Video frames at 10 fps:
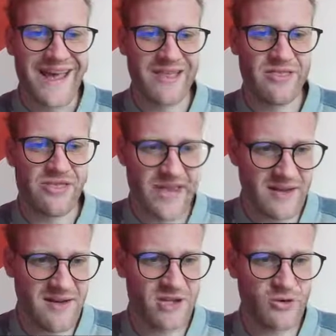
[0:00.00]
And
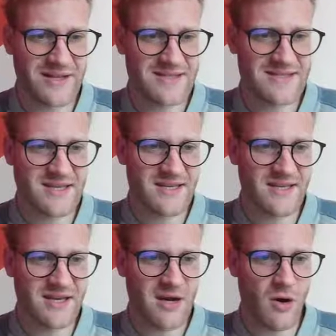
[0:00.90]
then you can see it
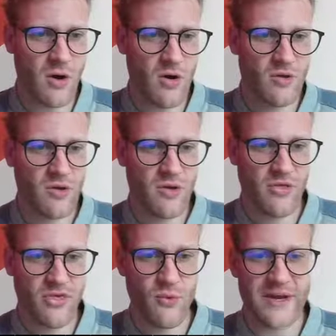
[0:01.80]
here,
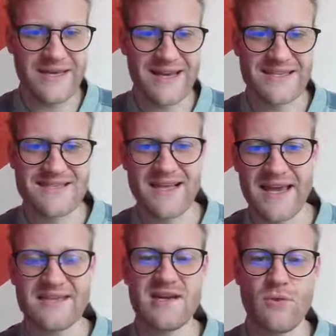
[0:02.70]
three days
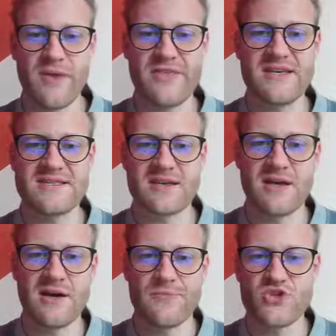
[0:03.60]
later, when these
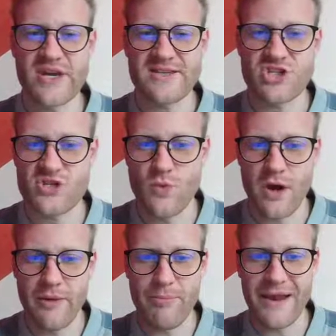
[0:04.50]
um, changes were
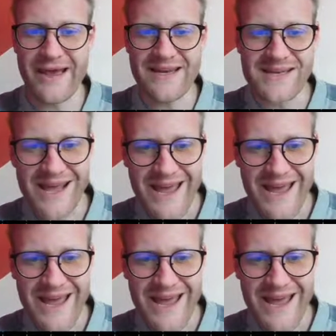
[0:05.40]
applied,